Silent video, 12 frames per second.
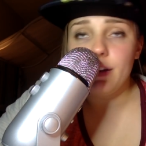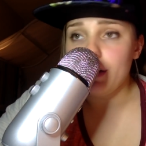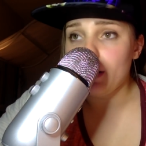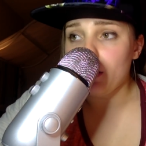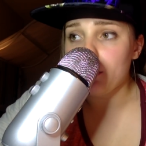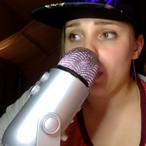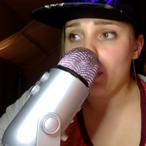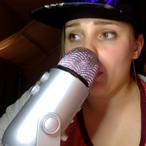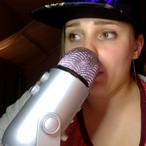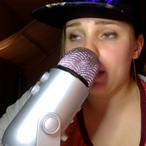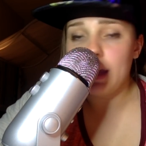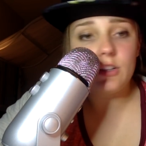Now, I'll
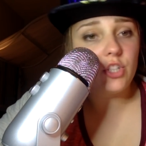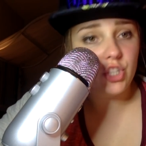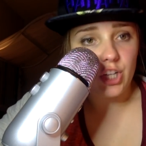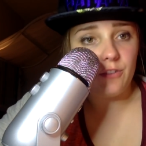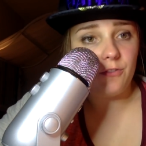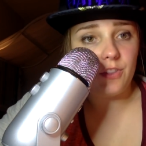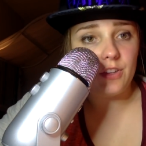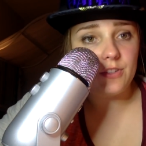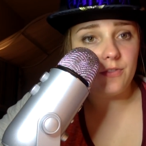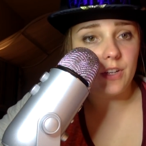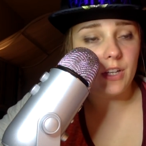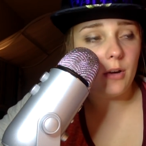probably get shit for this
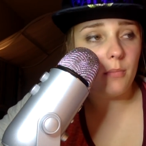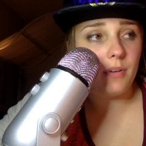video,